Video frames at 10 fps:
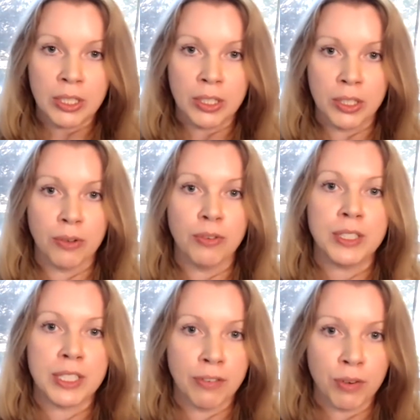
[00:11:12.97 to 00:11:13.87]
you know, for
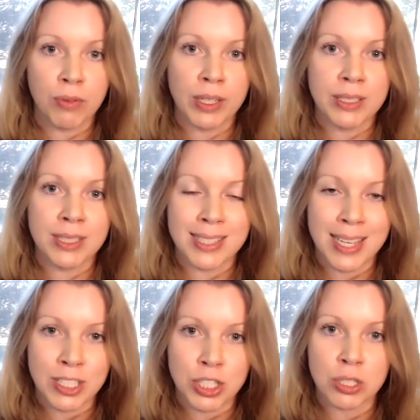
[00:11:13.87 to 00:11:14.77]
different reasons,
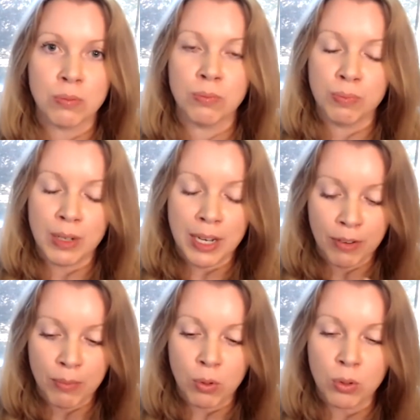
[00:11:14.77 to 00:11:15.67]
they're just
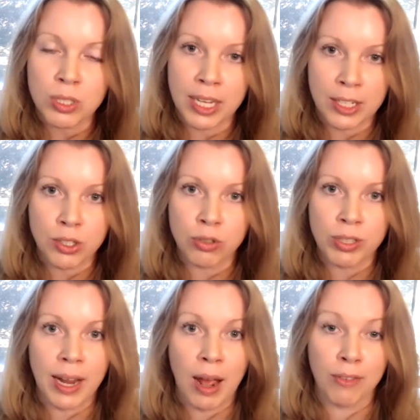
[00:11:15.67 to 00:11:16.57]
living more sedentary
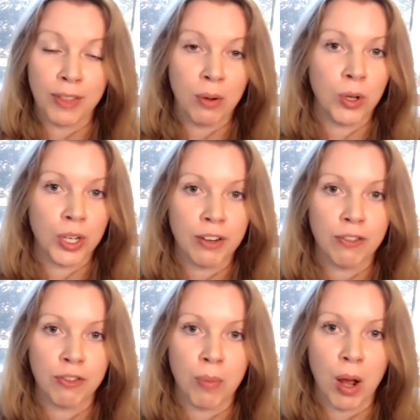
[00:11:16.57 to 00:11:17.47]
now if they're
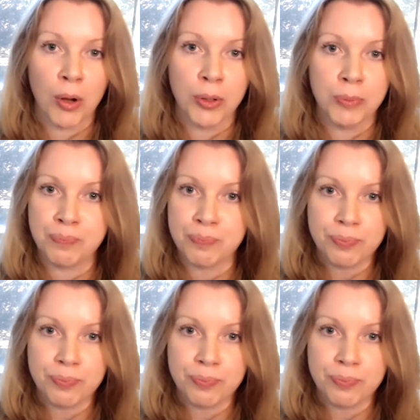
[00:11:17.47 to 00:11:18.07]
working from home,